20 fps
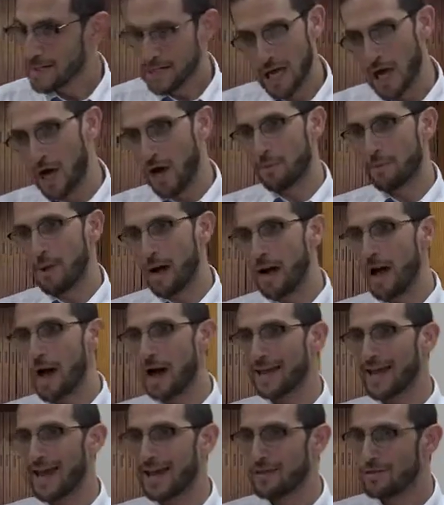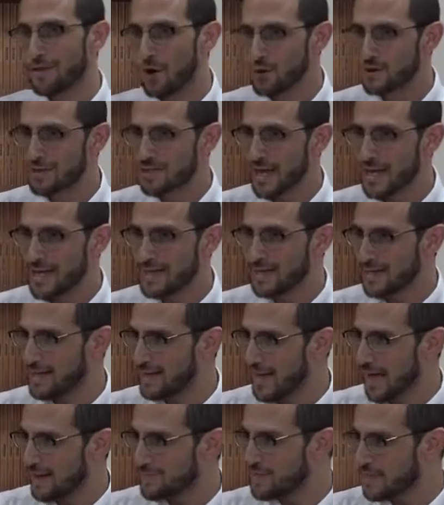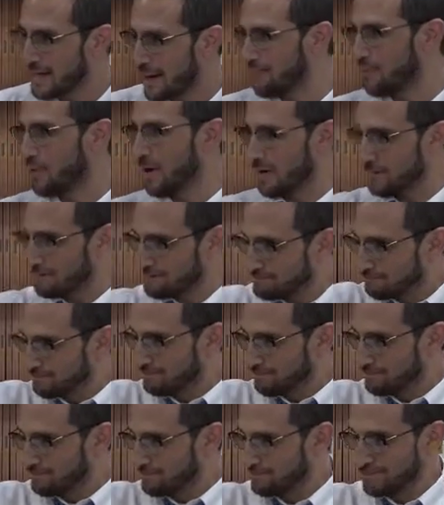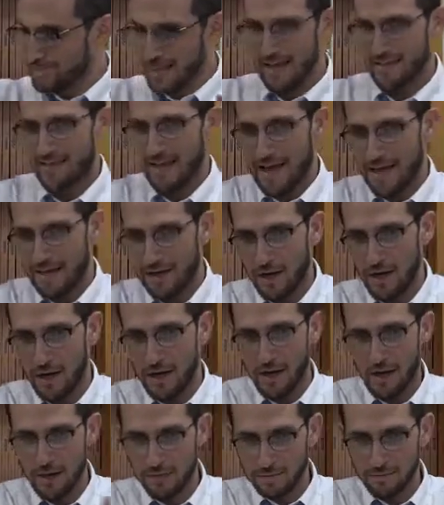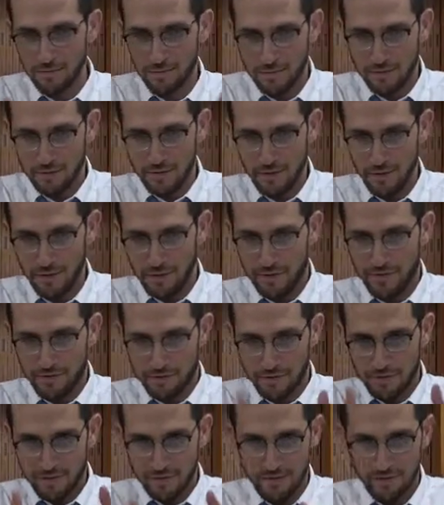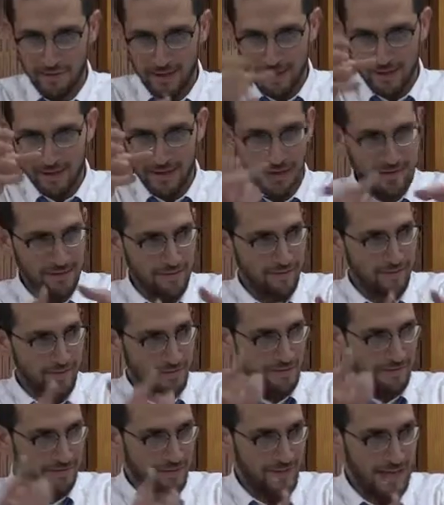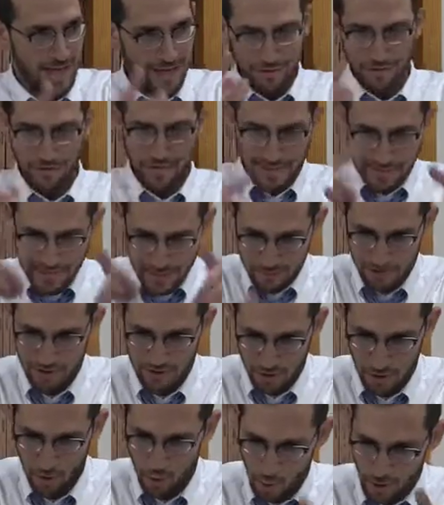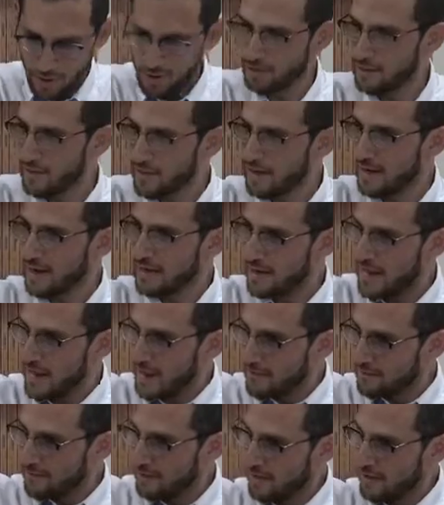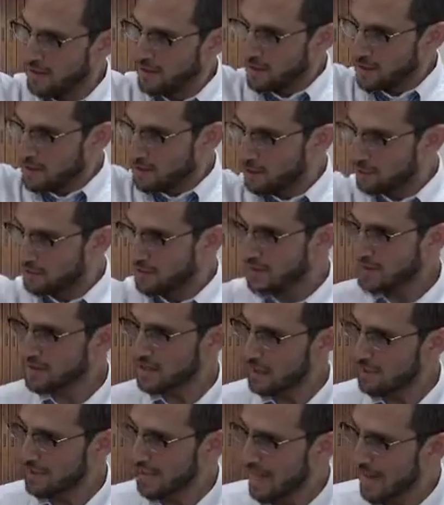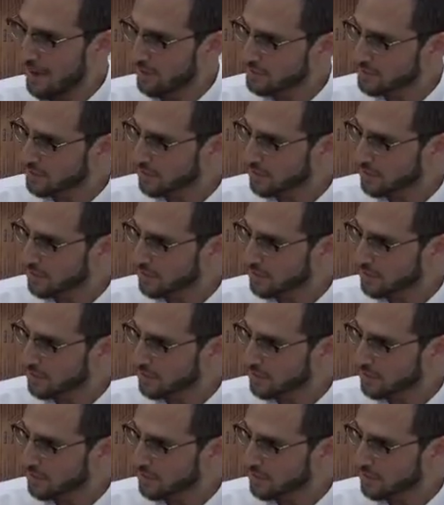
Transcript: No. Again, in those days, they didn't have separate. They had like little like candle things that you put the oil in, and you have 2 things coming out.